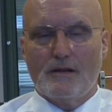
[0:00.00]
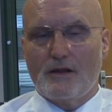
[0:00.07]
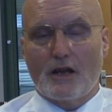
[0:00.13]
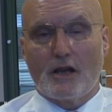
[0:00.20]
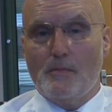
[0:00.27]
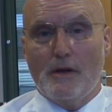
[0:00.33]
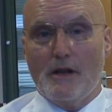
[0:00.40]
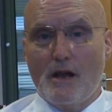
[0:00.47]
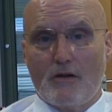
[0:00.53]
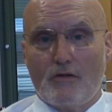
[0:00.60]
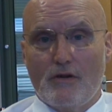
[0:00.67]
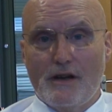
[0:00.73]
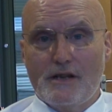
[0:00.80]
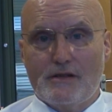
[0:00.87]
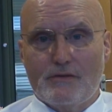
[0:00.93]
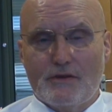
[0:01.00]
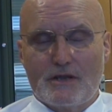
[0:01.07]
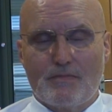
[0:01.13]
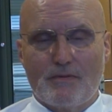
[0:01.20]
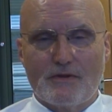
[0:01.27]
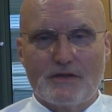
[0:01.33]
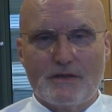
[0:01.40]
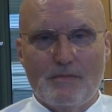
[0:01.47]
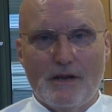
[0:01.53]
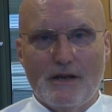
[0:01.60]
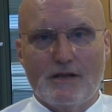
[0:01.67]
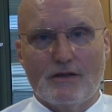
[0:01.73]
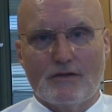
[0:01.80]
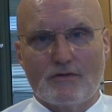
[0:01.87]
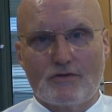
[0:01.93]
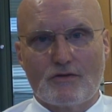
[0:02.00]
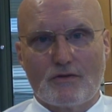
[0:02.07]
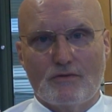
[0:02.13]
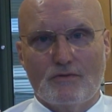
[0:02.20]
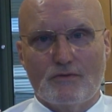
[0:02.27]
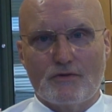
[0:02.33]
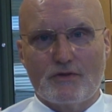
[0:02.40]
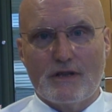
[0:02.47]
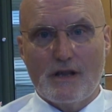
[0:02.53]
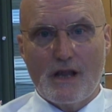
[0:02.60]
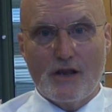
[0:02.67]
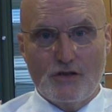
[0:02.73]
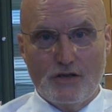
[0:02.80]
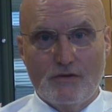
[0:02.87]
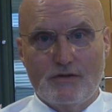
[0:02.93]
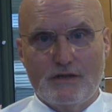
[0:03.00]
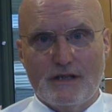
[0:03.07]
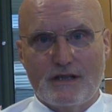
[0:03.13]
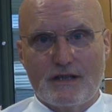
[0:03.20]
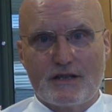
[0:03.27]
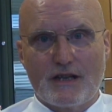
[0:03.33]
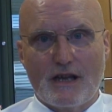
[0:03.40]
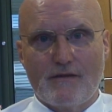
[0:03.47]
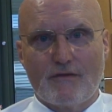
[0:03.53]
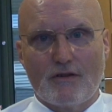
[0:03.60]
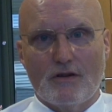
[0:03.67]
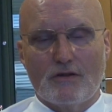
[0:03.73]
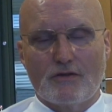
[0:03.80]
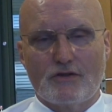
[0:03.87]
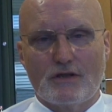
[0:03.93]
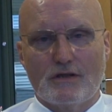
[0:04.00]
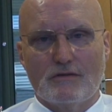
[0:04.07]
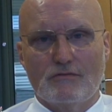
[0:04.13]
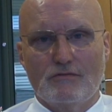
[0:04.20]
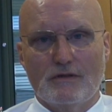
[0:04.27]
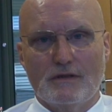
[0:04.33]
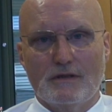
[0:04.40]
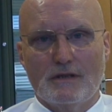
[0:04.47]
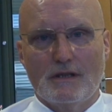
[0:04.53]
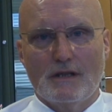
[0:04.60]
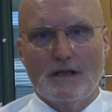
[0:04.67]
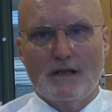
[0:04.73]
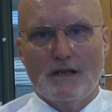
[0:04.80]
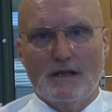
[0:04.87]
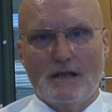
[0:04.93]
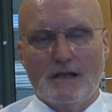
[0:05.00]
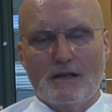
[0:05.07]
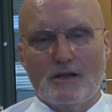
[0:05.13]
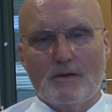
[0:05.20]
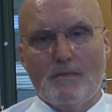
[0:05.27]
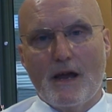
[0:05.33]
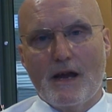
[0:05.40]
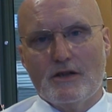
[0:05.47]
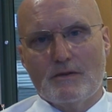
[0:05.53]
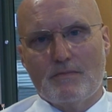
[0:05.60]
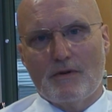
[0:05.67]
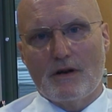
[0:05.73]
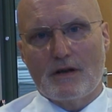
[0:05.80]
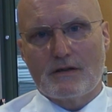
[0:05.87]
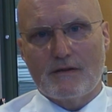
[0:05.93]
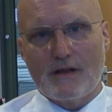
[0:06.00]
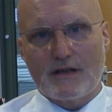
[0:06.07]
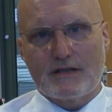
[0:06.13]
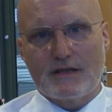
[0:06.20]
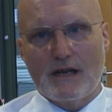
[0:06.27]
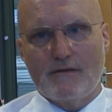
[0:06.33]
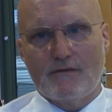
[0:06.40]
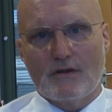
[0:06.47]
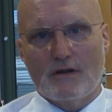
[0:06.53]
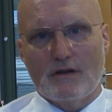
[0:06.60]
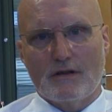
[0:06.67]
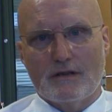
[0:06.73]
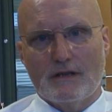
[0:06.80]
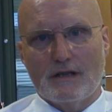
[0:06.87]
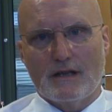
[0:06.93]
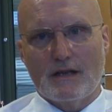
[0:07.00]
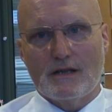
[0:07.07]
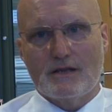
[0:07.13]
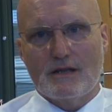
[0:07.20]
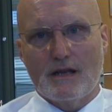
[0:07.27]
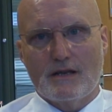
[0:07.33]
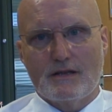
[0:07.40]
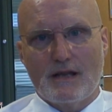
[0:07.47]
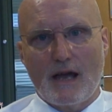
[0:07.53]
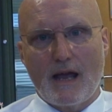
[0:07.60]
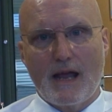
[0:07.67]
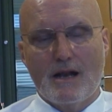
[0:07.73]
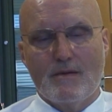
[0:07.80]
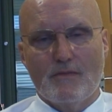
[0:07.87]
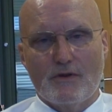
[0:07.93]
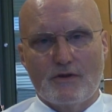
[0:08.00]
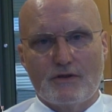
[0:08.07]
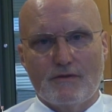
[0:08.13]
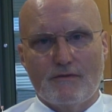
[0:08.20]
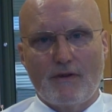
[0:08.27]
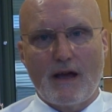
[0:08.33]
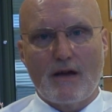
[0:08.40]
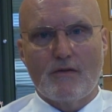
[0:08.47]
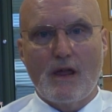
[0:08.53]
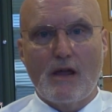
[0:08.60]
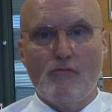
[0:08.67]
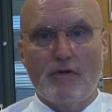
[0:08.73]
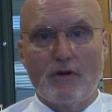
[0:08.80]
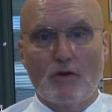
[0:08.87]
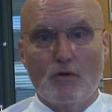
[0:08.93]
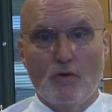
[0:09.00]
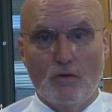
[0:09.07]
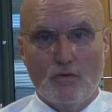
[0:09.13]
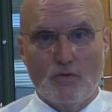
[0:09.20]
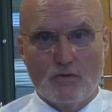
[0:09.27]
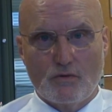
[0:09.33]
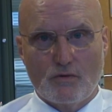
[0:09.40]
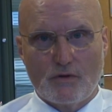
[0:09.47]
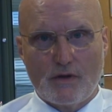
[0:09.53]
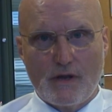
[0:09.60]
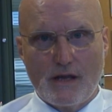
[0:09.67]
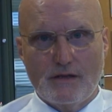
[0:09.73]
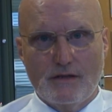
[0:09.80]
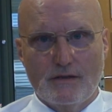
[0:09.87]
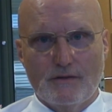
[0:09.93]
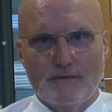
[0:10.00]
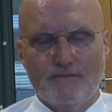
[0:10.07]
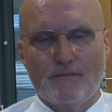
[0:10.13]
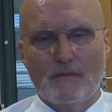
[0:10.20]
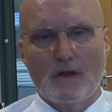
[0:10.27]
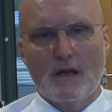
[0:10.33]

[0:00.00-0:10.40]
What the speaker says: There can be no greater responsibility on schools than their duty to safeguard children. And a major part of that safeguarding is that element of how they record all that they do.